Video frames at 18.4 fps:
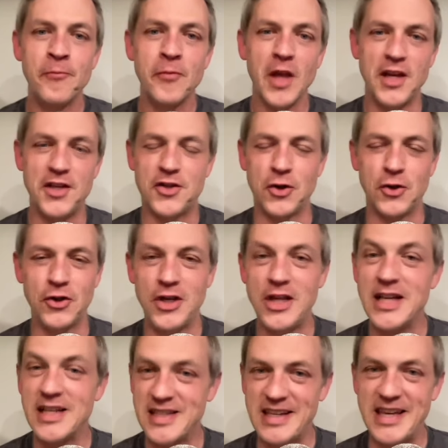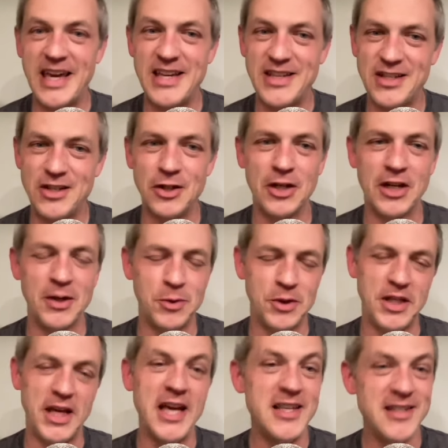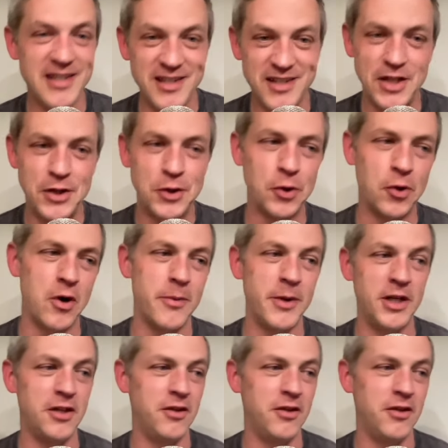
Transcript: and certainly that's the case here again with the A C C tournament.